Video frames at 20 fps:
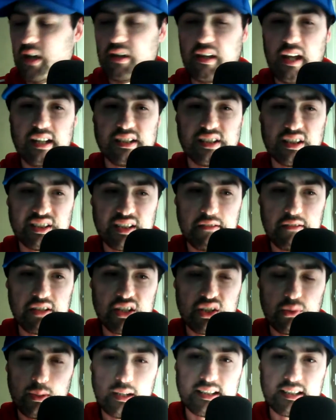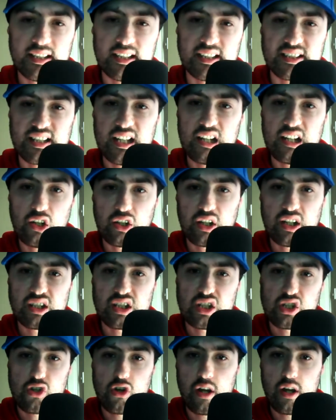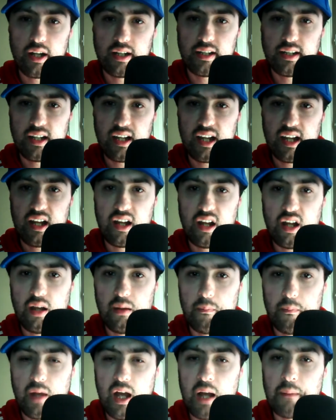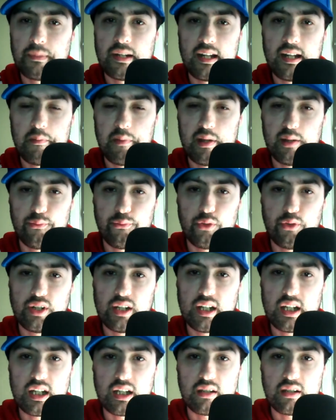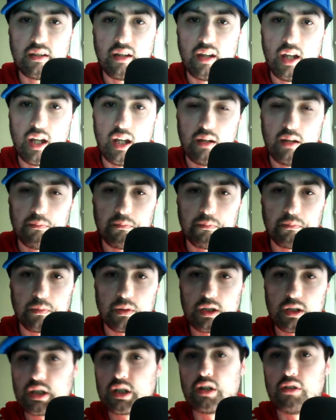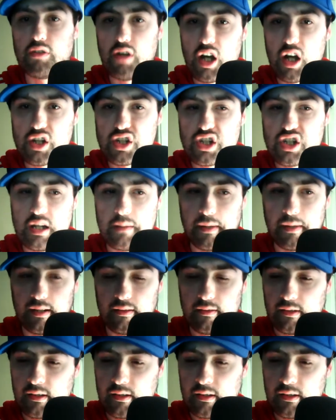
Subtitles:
Okay, so Series 26, they're looking to try and up the limit for the garage limit.